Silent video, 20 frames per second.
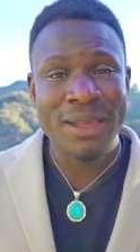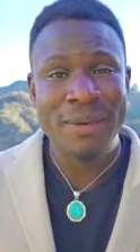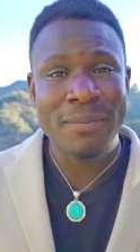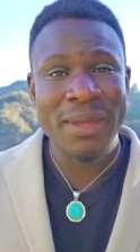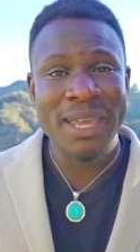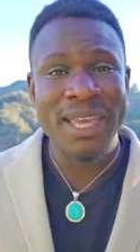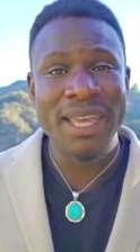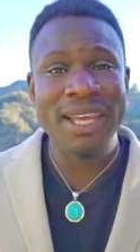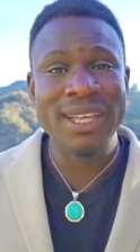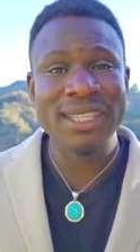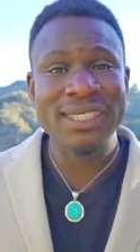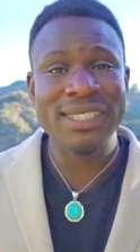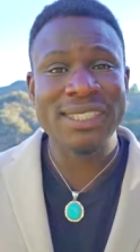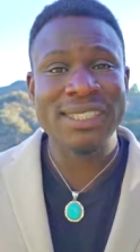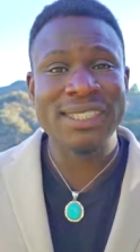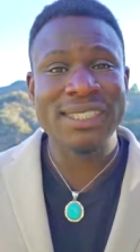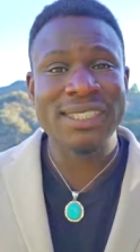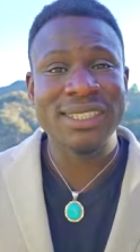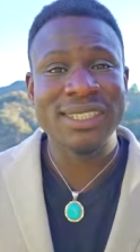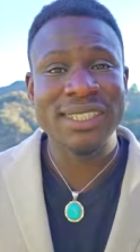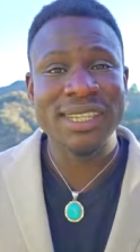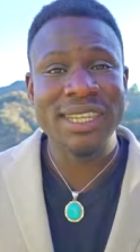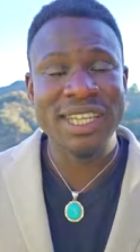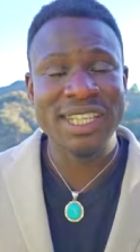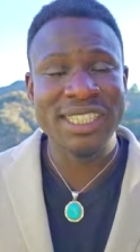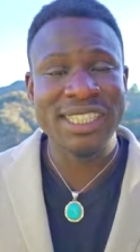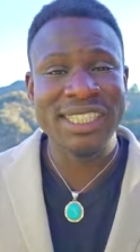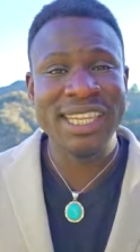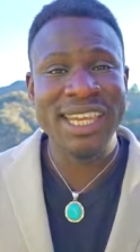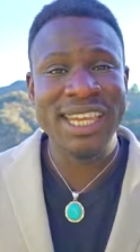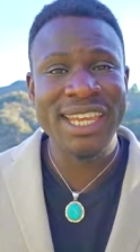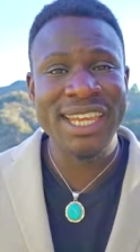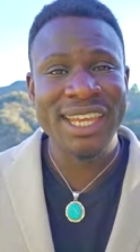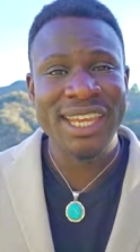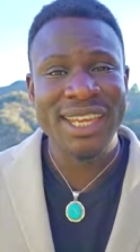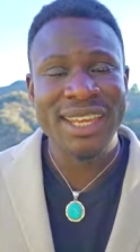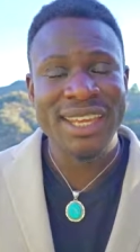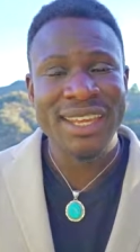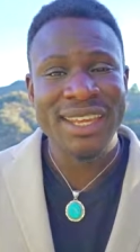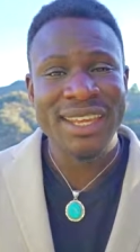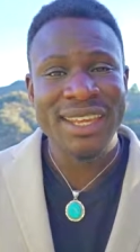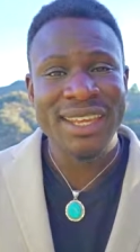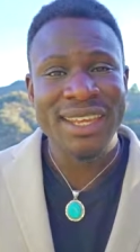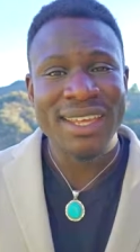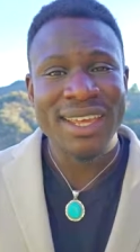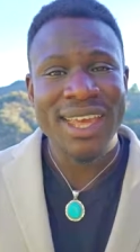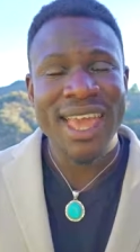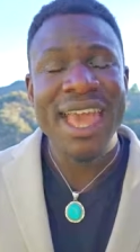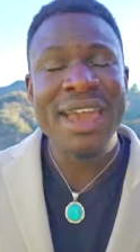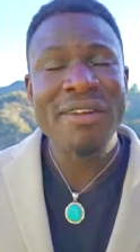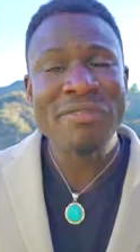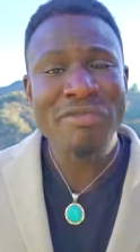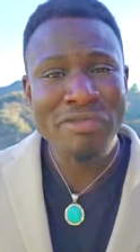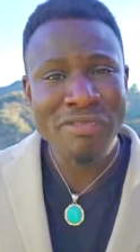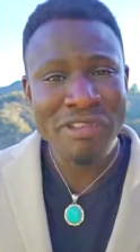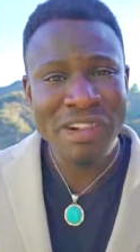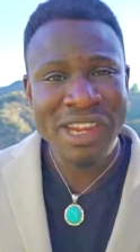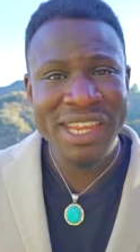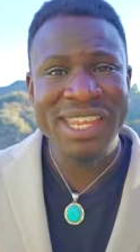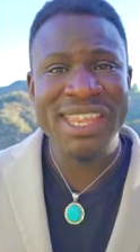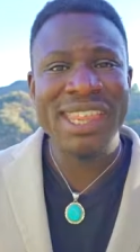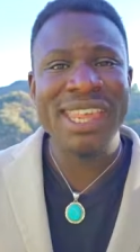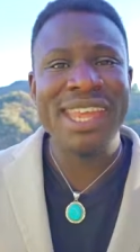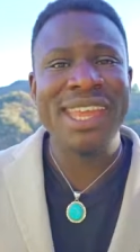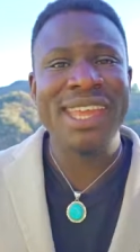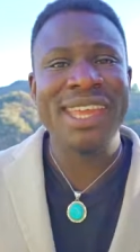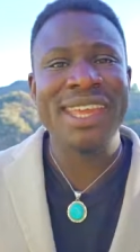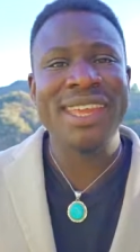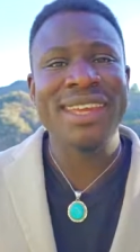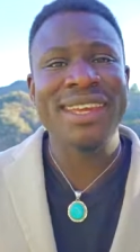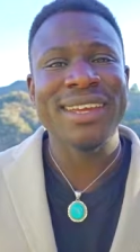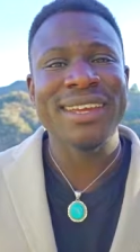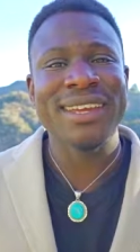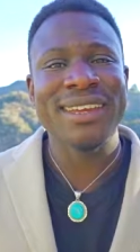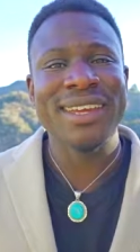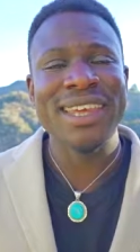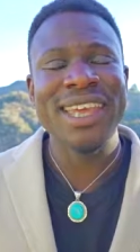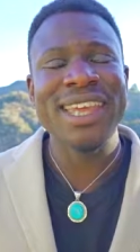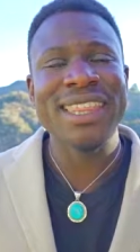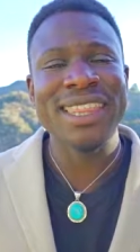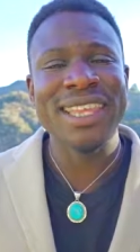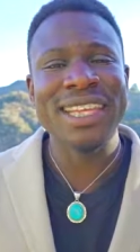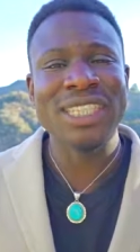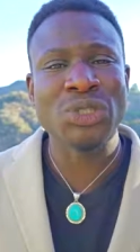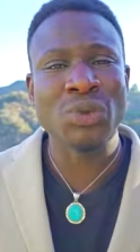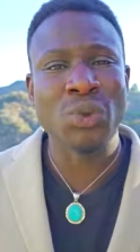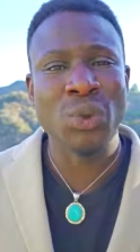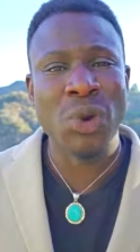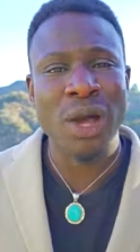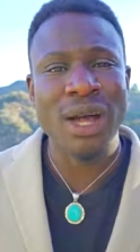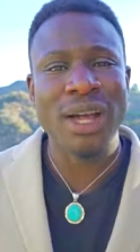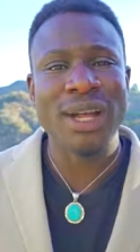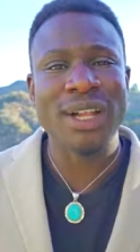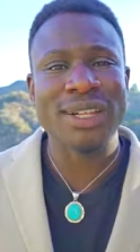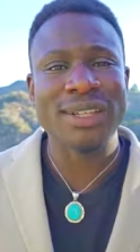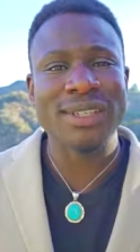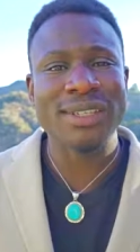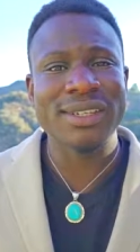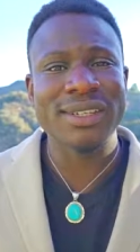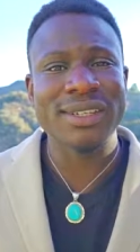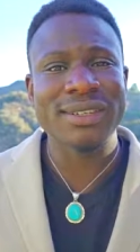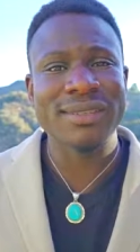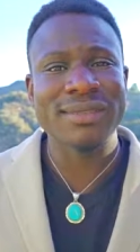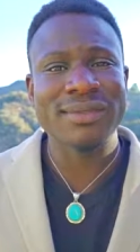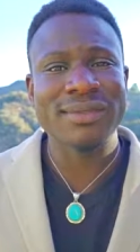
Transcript: Because, you see, everything in this world